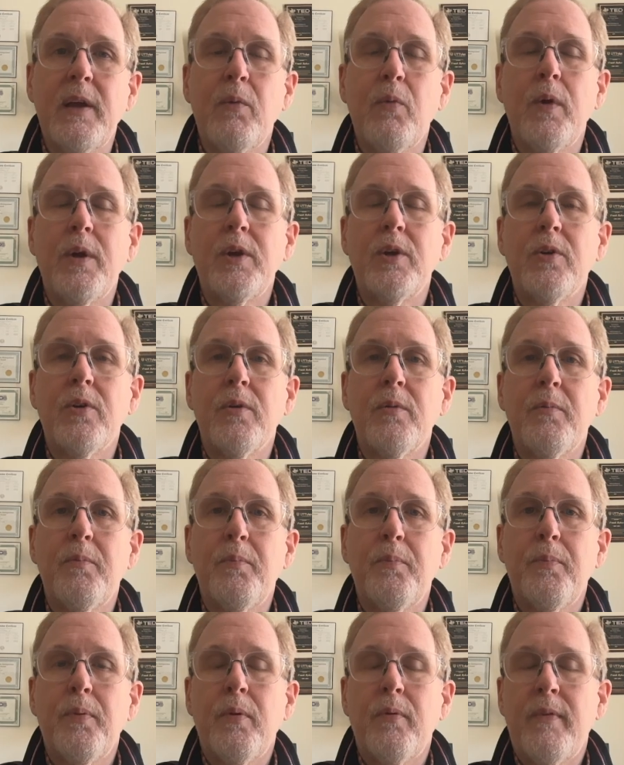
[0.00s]
when you're
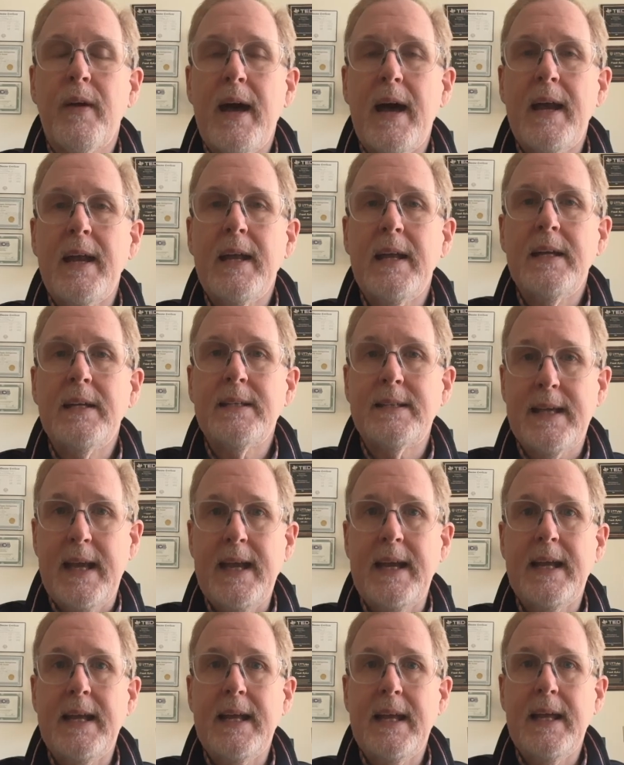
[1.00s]
providing
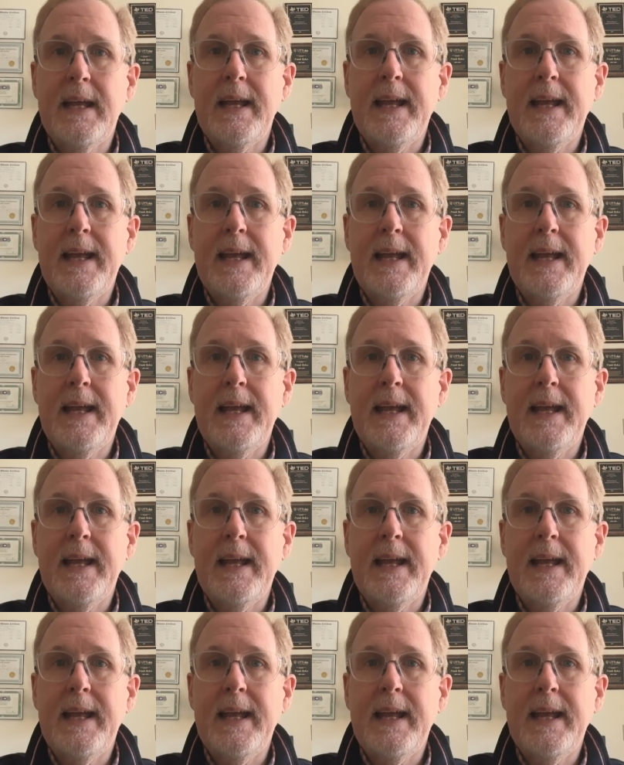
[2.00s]
data